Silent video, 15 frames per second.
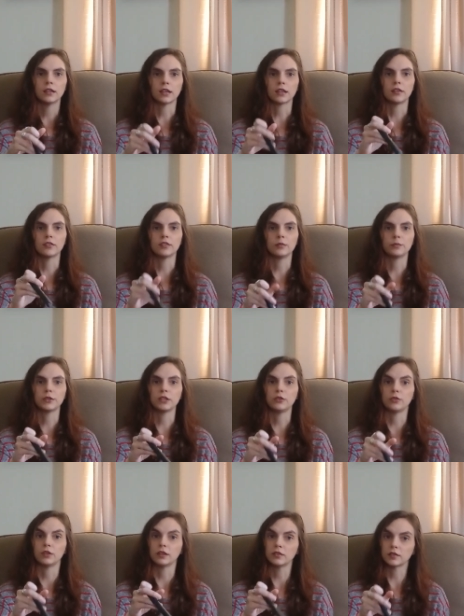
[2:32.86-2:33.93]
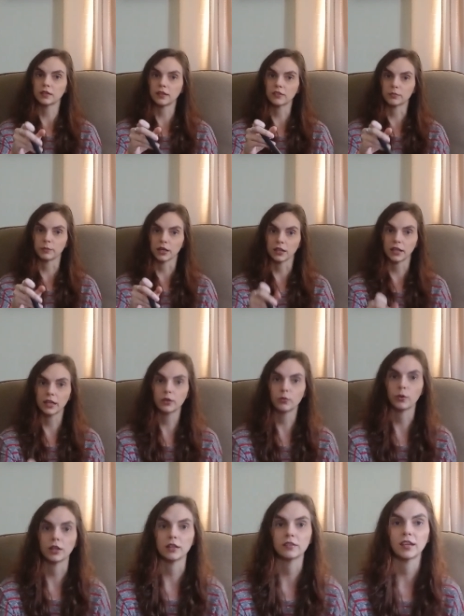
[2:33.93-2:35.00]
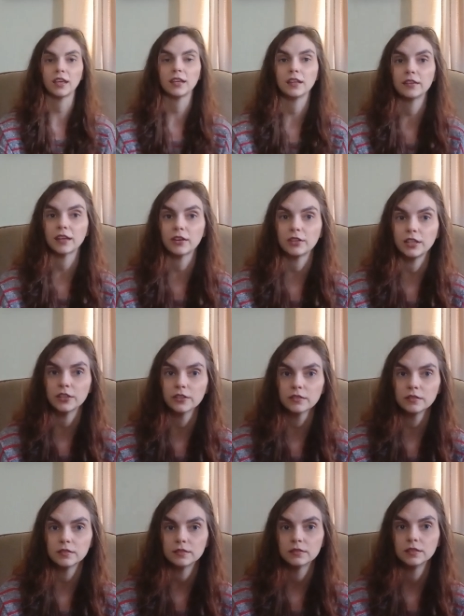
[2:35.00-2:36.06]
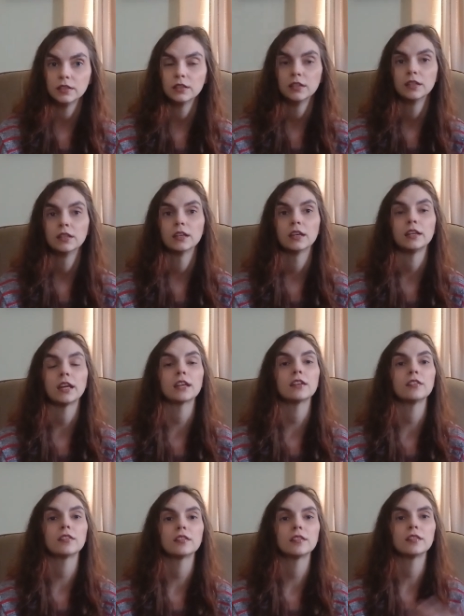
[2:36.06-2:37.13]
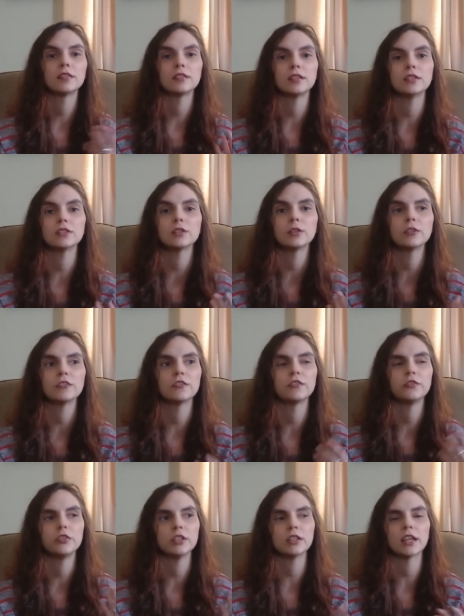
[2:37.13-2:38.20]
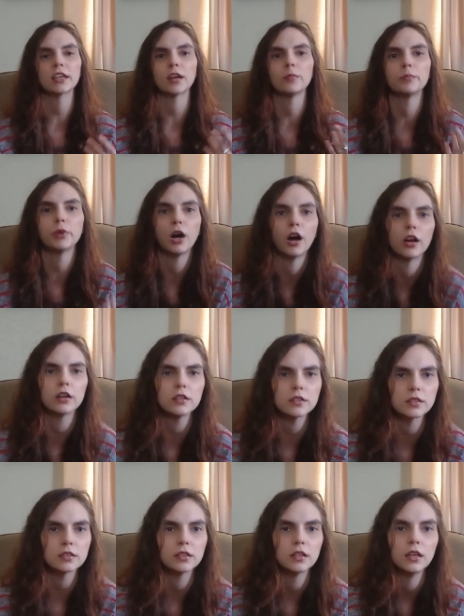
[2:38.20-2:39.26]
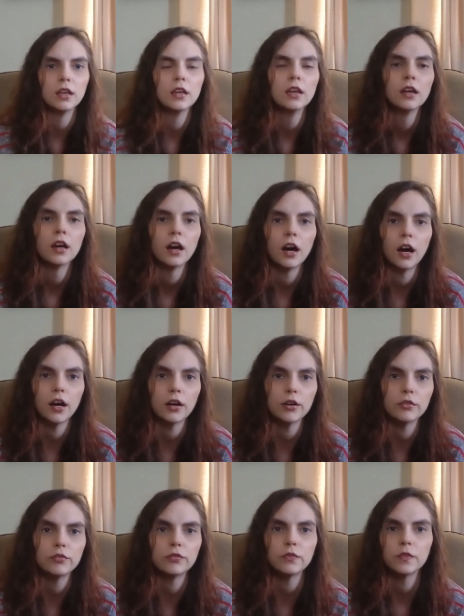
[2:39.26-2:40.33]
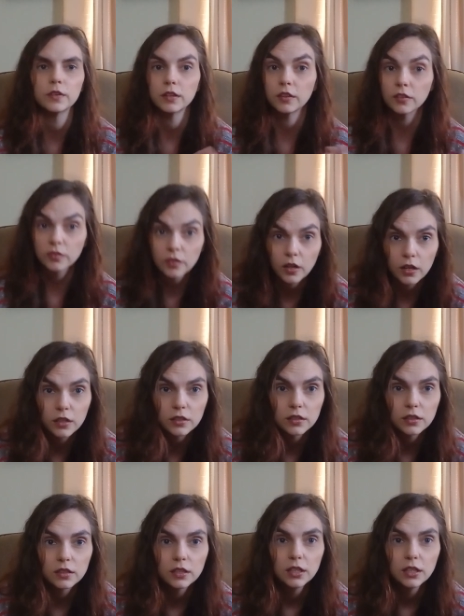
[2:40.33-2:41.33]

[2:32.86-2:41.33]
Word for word: I can simply do this against my leg while it's hanging down here, and I can still feel like I'm part of the song,